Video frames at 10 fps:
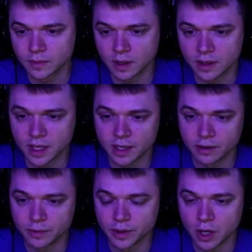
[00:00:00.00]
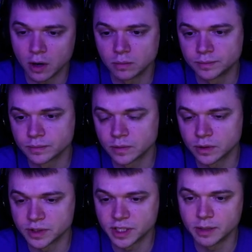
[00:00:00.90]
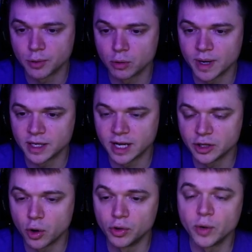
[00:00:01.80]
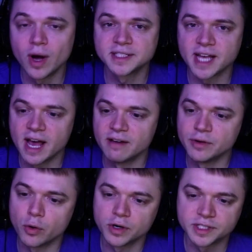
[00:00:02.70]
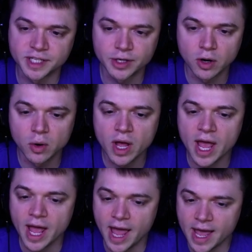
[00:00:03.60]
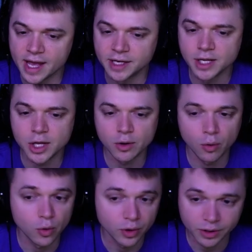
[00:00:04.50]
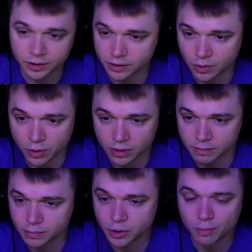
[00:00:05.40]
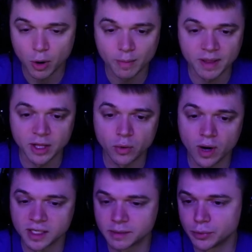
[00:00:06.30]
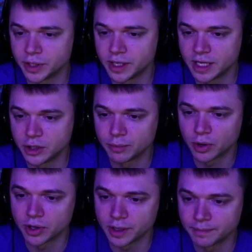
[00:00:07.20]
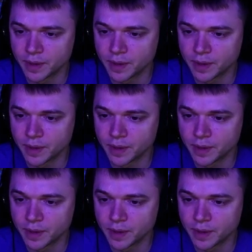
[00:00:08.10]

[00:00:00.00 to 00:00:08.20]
And then there we go. You'll see your Pokemon. Now you only want to have your Ditto and or your two Pokemon that you want to breed in your party.